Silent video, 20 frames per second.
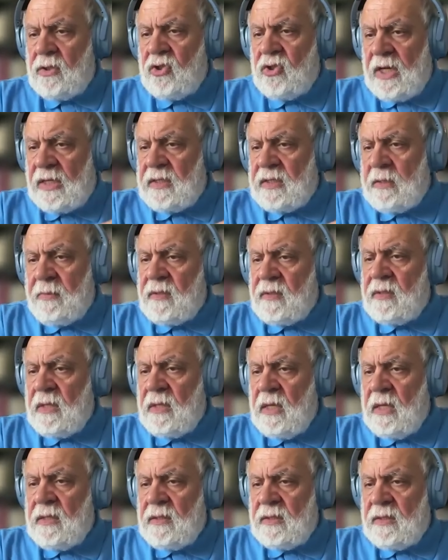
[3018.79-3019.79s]
just about
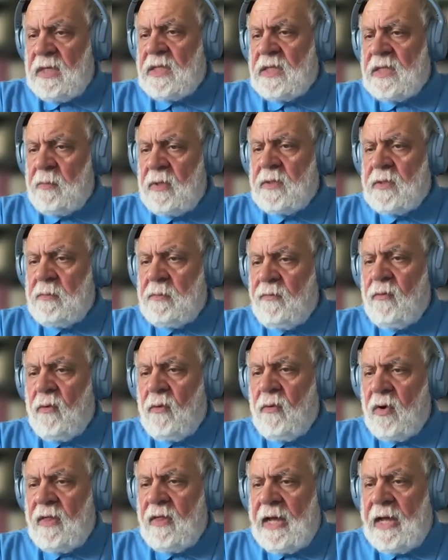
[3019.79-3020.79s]
6 months
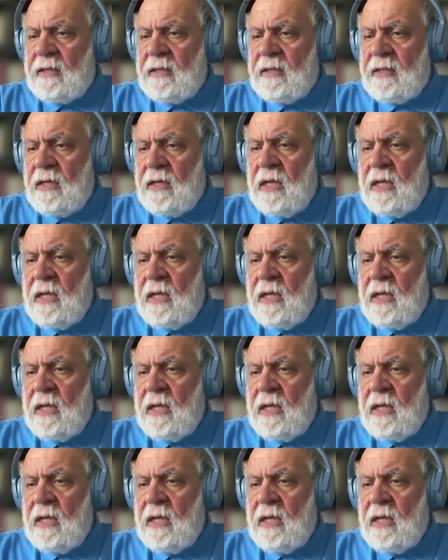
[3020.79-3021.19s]
before that,